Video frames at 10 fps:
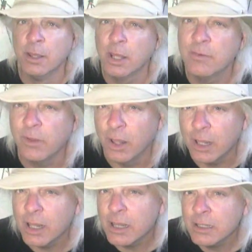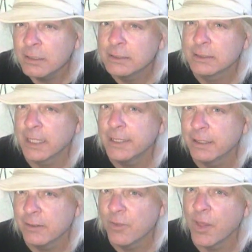have all
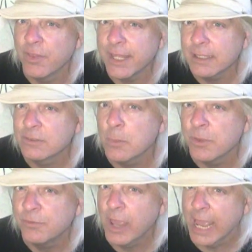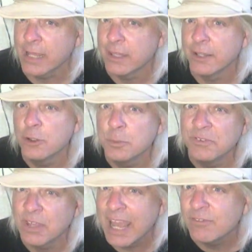stated that they accept the fact that
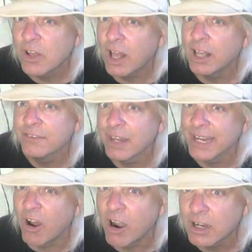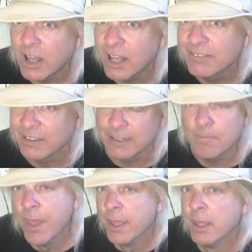humans have caused and are
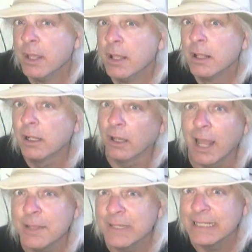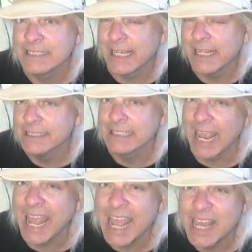causing climate change
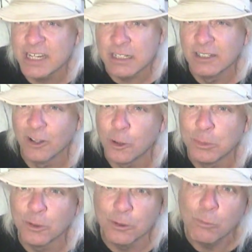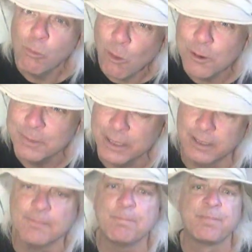and global
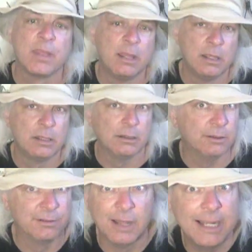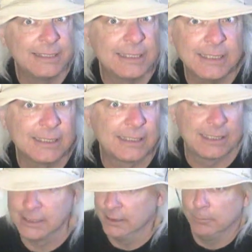warming. And it's not
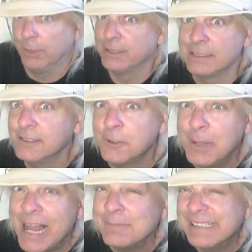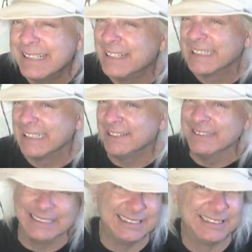just President Obama out
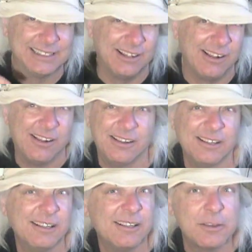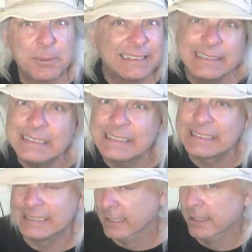there, it is all of the
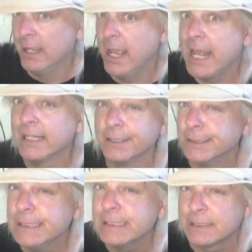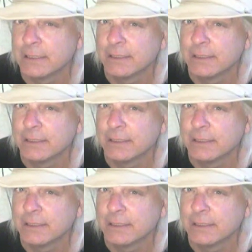presidents, at least